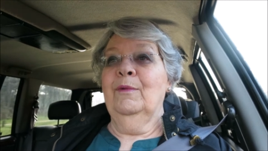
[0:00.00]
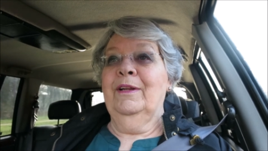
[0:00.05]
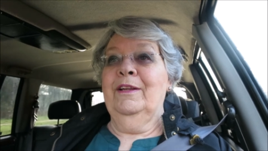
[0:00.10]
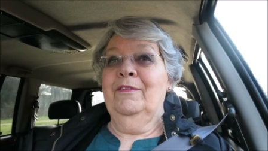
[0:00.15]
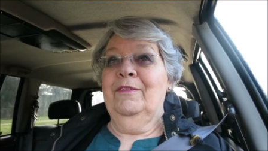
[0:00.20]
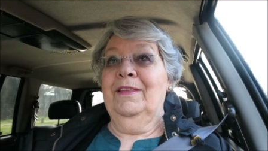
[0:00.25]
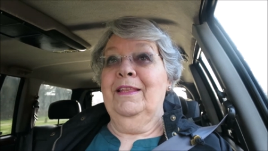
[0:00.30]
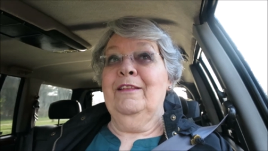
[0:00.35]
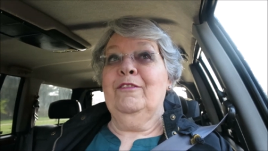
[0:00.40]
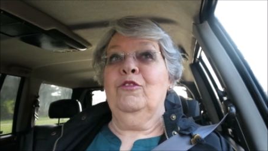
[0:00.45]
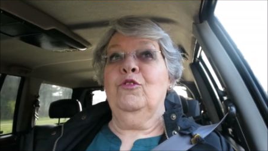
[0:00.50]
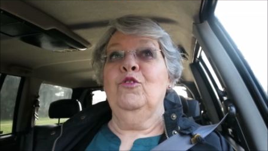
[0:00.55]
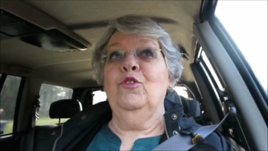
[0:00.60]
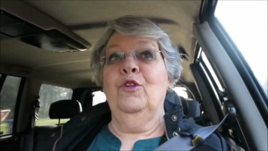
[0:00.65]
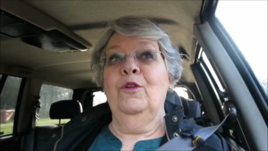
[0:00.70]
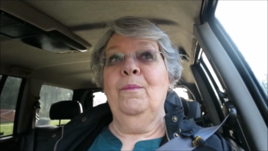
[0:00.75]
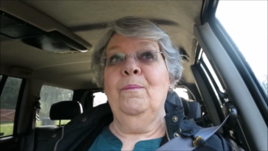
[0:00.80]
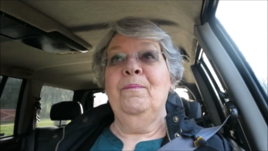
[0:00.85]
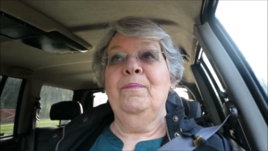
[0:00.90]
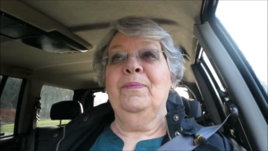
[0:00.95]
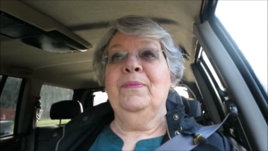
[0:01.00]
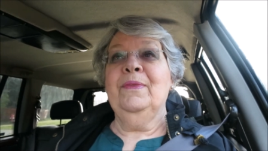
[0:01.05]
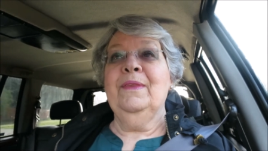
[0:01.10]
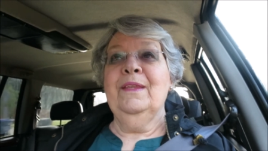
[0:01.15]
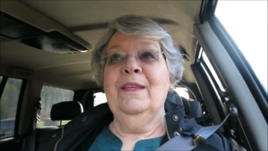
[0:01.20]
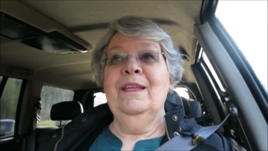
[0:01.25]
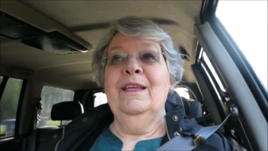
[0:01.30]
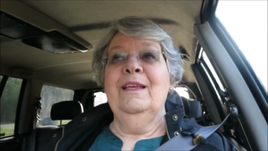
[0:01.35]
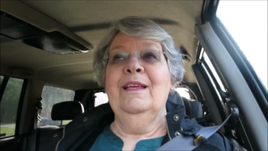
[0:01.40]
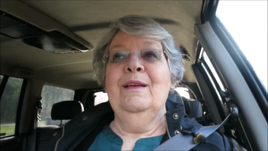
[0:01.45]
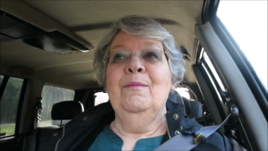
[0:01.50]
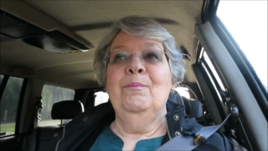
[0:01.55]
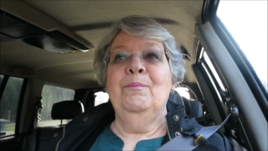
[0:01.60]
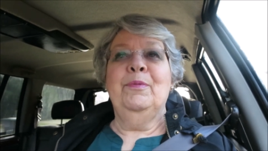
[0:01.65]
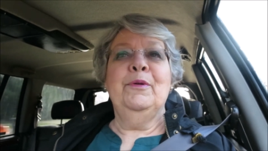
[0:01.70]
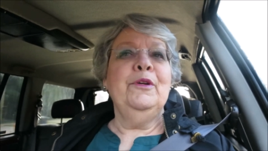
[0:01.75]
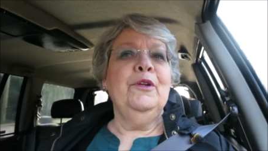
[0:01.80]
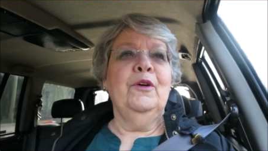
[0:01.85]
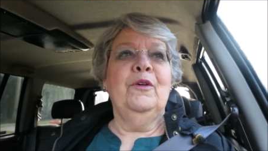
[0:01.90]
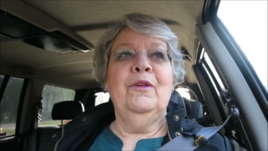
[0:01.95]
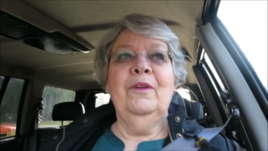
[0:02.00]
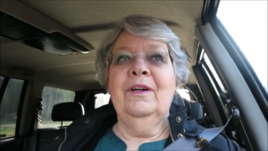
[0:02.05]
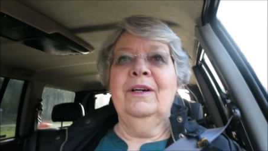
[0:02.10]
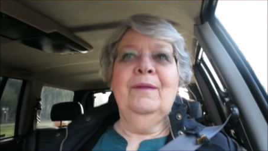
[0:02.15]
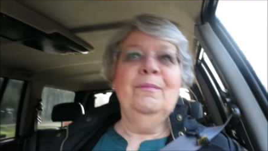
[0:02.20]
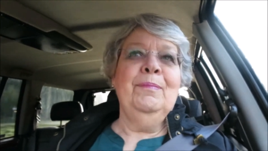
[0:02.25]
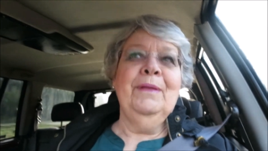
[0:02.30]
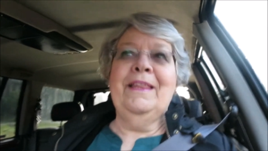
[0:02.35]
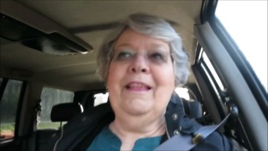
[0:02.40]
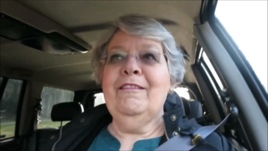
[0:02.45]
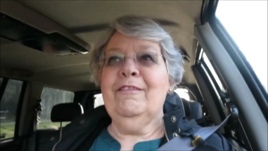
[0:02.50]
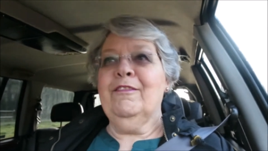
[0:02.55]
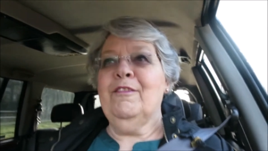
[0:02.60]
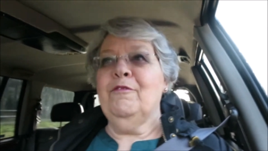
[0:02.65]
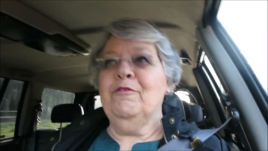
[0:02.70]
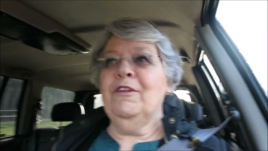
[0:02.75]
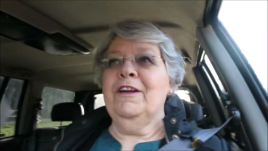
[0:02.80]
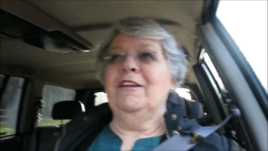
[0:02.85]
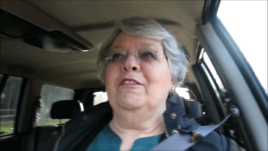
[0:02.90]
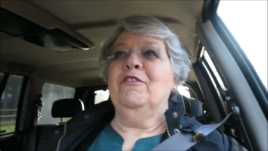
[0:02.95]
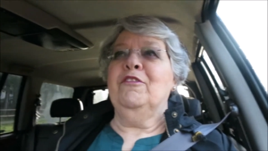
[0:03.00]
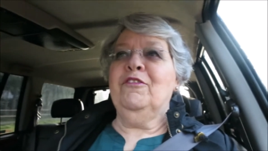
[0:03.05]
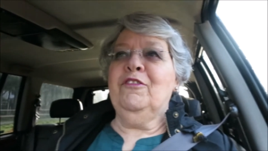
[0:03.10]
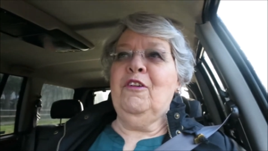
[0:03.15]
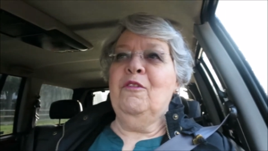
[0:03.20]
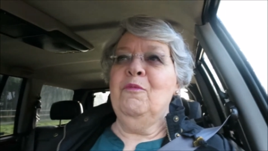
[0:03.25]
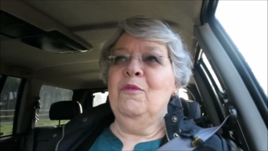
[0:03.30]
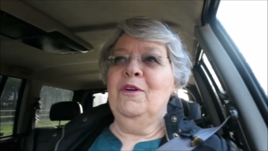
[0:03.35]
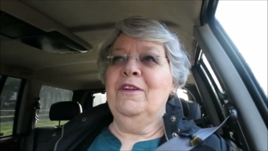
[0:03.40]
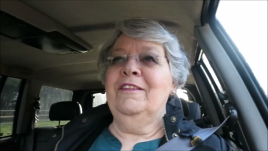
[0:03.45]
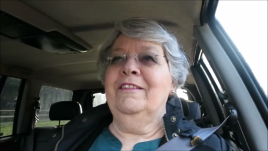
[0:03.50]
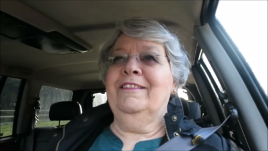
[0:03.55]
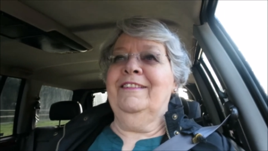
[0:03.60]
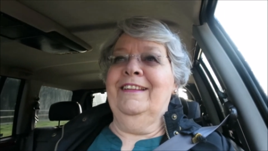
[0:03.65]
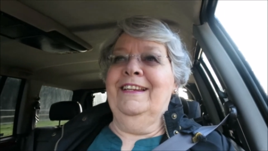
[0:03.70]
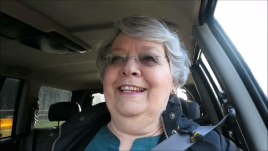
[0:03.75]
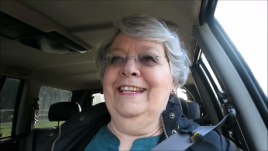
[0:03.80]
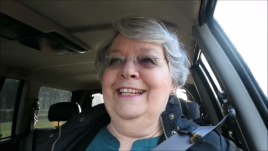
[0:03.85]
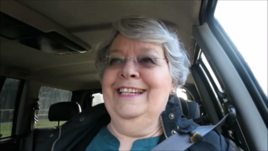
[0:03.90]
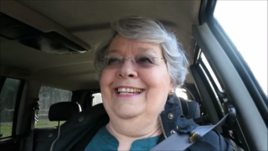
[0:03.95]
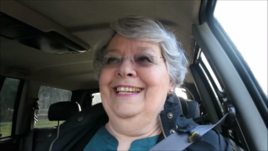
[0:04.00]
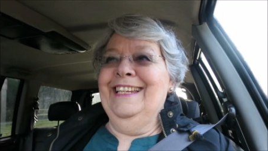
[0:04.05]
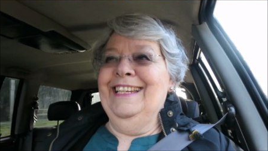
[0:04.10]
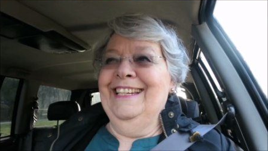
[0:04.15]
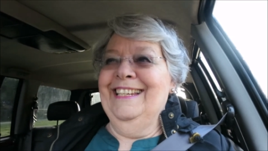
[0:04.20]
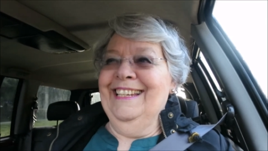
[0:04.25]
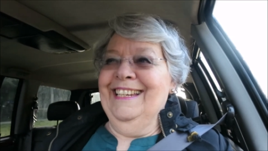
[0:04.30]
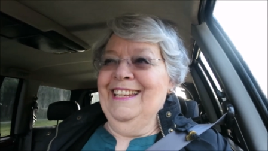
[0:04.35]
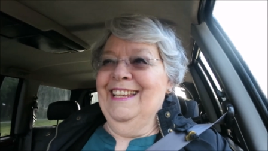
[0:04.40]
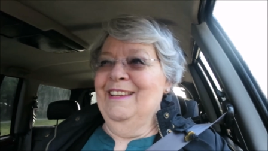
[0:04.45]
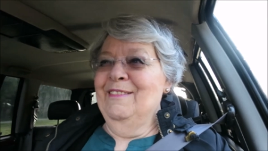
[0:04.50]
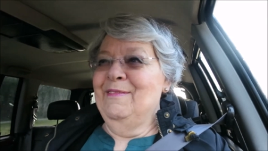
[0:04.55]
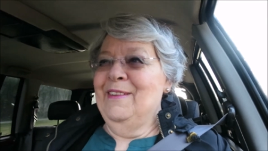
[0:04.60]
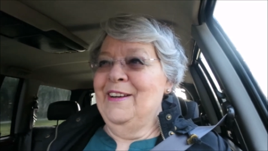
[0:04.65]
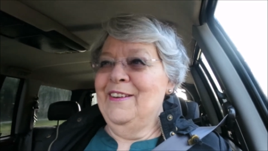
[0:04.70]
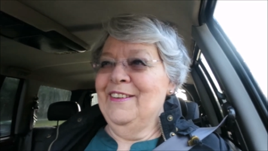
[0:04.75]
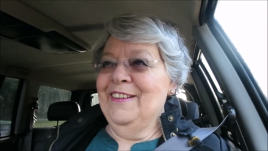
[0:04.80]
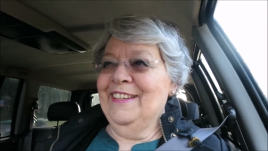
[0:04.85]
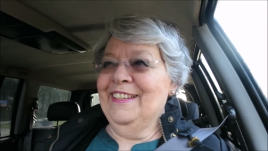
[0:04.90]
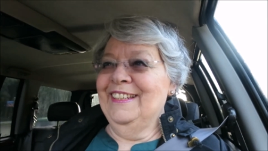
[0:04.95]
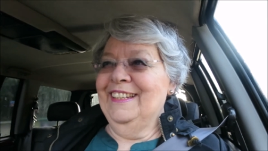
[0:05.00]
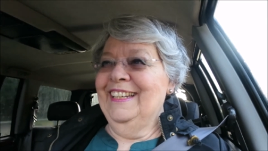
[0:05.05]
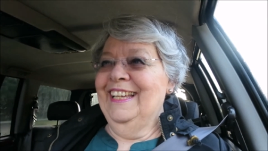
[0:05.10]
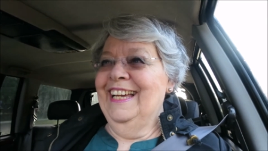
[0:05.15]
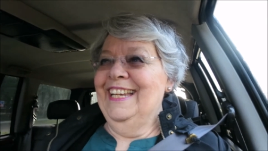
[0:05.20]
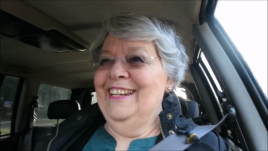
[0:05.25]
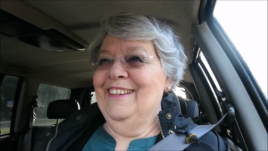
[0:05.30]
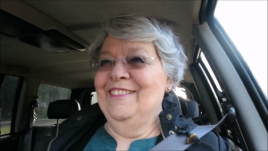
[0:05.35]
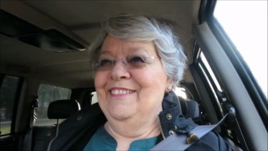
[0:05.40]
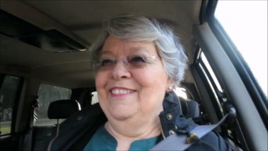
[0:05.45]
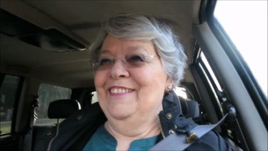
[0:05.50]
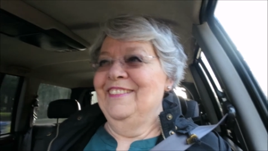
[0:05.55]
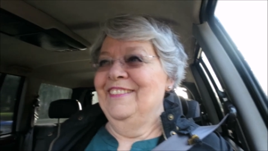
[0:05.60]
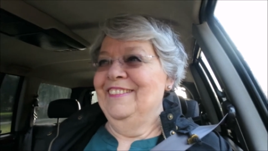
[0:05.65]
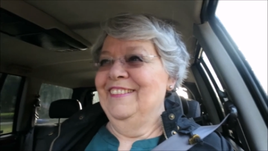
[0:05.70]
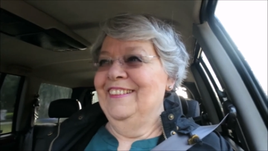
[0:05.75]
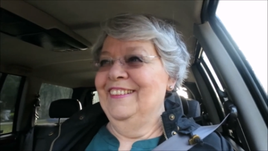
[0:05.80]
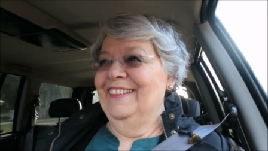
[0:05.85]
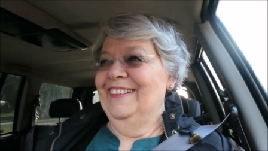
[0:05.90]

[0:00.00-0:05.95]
whatever that's called, bouillon, but that's the French. So what is it in, in American? I don't know.